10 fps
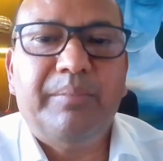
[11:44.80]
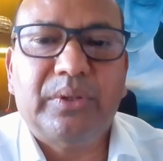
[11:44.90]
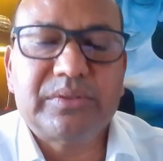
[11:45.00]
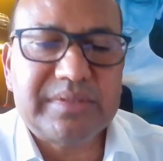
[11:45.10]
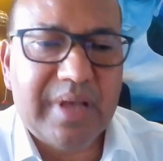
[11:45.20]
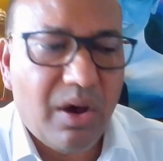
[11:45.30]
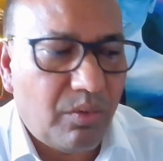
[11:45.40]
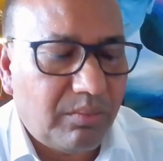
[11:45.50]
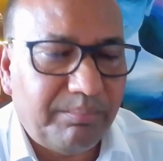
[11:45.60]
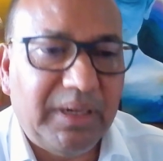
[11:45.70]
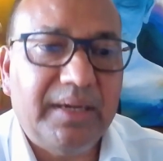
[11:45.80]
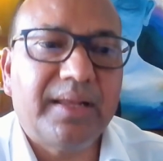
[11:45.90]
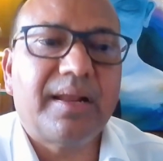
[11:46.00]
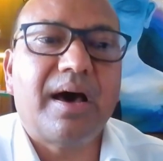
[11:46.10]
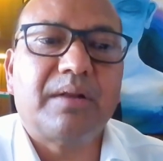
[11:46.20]
Because now
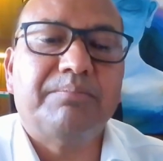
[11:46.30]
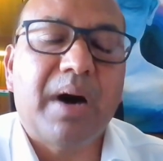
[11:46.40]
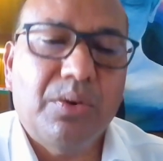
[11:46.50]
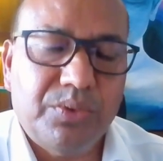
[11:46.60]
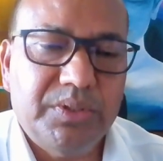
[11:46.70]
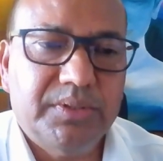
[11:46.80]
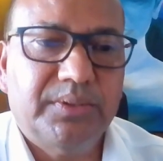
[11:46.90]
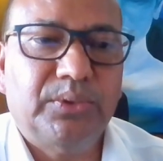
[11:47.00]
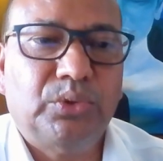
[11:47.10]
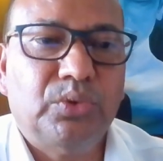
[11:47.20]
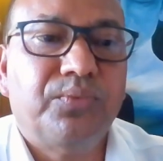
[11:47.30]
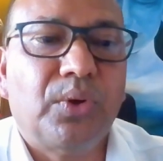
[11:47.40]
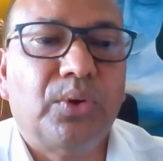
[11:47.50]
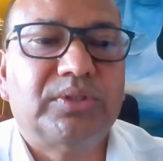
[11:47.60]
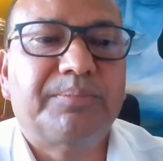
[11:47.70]
builder are bound to
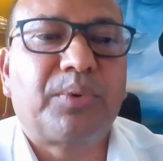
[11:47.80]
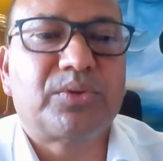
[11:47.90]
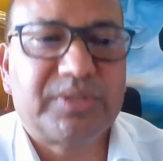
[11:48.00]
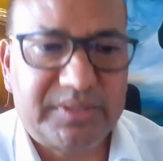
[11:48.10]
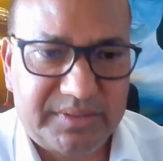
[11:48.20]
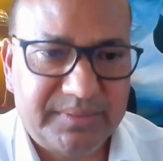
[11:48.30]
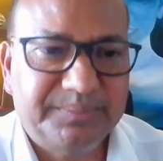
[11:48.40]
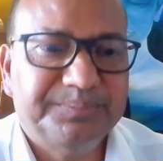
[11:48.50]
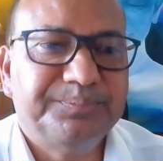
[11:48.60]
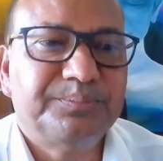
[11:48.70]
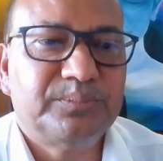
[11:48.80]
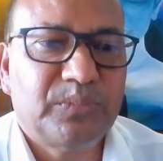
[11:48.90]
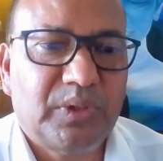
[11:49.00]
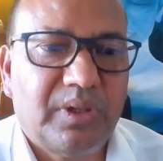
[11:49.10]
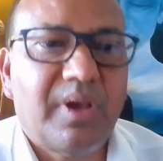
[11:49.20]
follow the process,
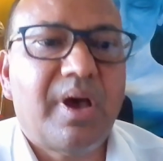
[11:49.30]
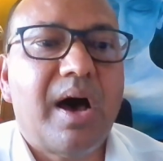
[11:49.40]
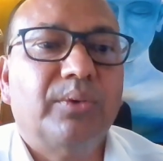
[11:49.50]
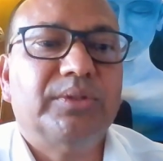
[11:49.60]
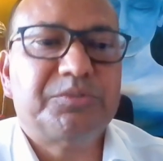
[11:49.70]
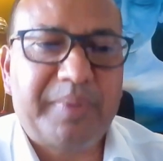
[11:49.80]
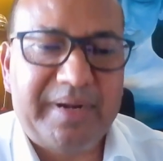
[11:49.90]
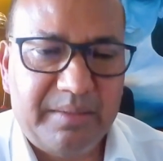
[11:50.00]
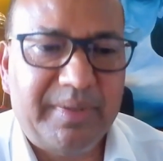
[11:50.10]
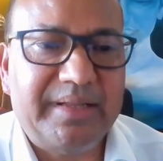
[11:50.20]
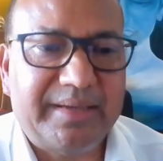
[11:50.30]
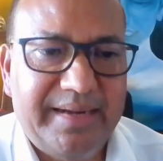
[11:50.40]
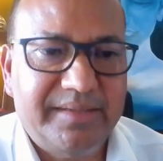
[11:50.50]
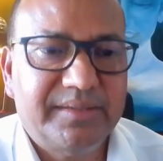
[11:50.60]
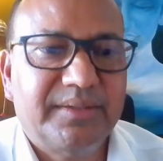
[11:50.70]
how they spend the money,
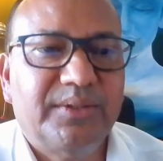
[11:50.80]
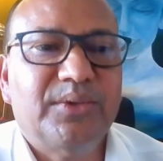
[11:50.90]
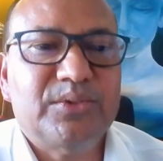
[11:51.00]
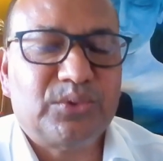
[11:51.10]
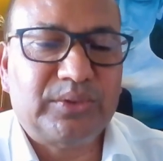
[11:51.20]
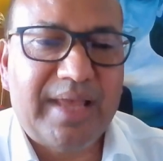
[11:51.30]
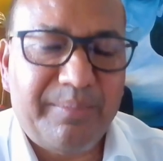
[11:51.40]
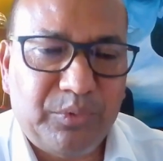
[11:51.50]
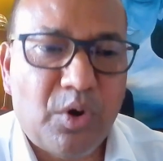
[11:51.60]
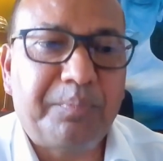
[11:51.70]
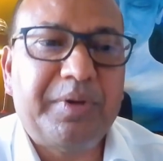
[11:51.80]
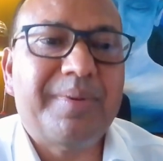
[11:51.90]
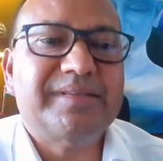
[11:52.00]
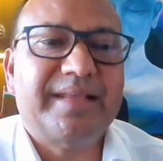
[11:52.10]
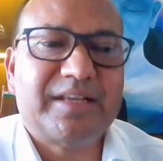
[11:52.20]
right? So they have to
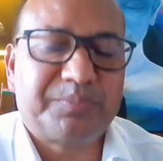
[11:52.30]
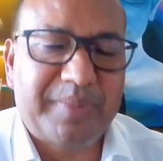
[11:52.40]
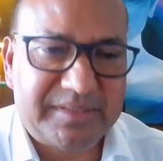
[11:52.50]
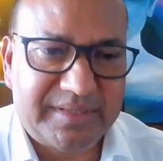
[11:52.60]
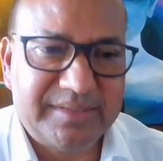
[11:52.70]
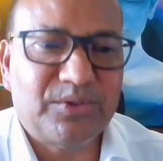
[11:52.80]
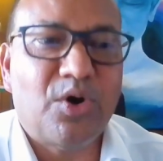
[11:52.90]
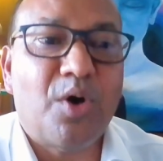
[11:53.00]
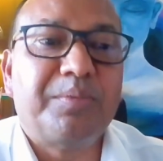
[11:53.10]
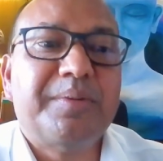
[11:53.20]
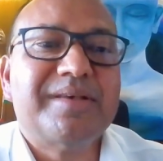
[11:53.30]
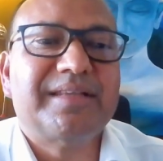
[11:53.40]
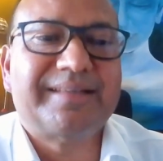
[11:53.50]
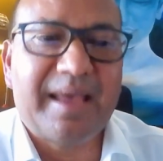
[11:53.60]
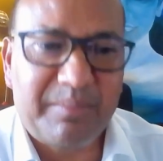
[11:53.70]
optimize their expenses,
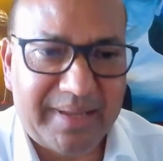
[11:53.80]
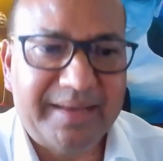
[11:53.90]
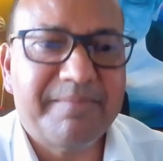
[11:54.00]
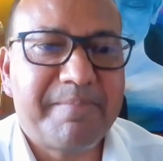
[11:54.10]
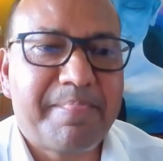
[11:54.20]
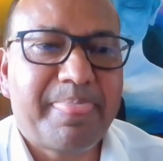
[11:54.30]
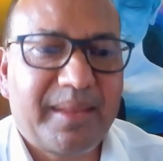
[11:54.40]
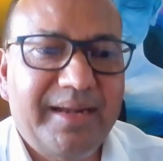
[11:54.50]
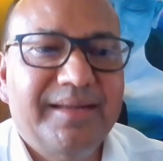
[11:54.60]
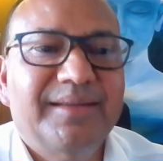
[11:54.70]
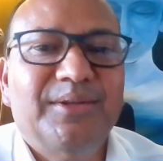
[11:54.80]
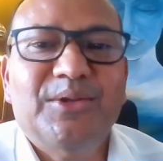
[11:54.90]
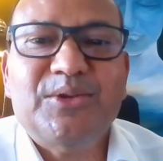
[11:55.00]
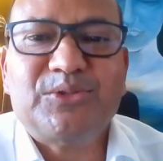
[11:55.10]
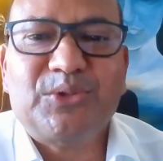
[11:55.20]
optimize the timeline, right?
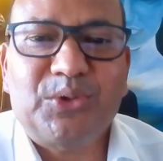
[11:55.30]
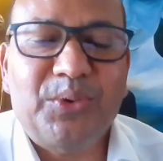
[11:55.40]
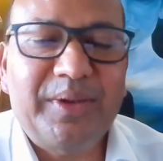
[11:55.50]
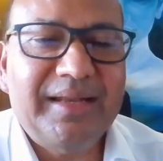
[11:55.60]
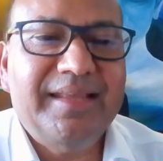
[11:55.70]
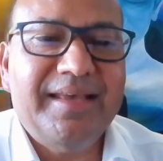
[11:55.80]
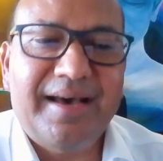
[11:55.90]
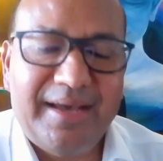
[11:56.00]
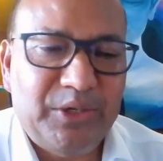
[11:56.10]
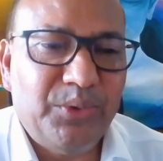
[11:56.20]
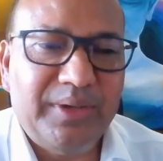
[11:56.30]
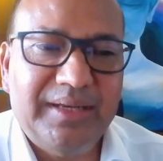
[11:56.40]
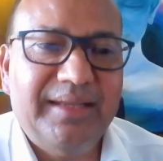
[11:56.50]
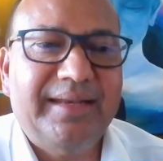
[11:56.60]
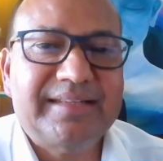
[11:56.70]
So knowingly,
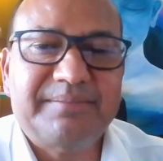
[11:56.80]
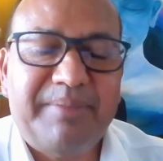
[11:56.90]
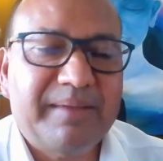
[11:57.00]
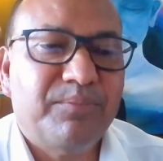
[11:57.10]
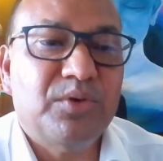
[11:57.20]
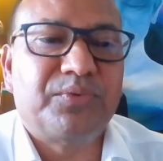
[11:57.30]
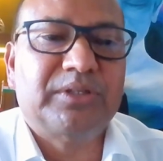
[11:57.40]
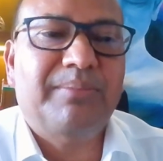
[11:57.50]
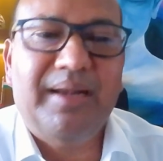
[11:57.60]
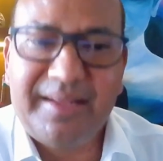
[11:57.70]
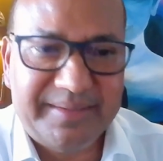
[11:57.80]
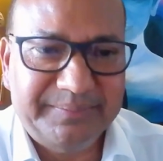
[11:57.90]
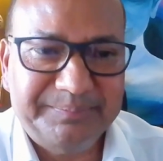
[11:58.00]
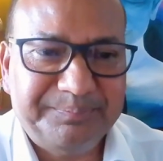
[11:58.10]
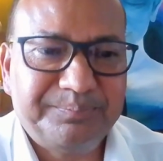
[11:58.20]
unknowingly, it is a big boon for the builder.
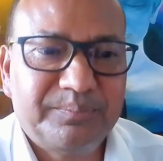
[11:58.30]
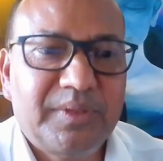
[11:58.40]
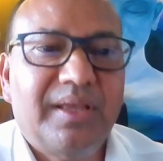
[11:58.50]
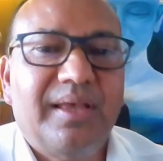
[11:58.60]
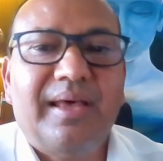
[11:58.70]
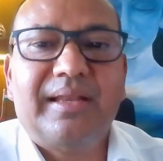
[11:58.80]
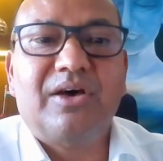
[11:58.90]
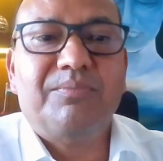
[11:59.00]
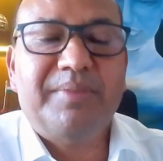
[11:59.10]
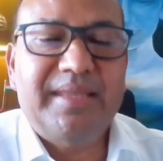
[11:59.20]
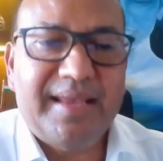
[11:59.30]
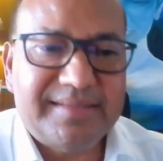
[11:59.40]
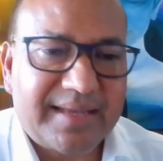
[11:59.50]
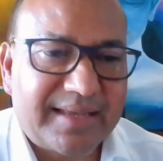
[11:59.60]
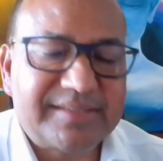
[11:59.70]
Now me
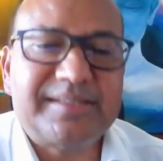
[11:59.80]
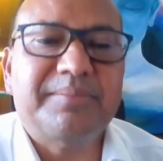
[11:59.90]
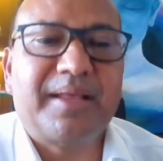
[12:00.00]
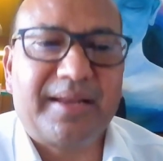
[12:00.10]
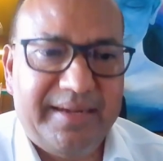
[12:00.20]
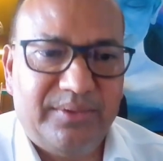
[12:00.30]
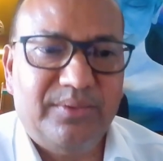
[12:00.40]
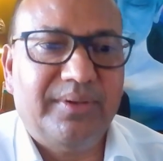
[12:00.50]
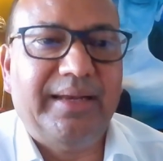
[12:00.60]
as a customer, right?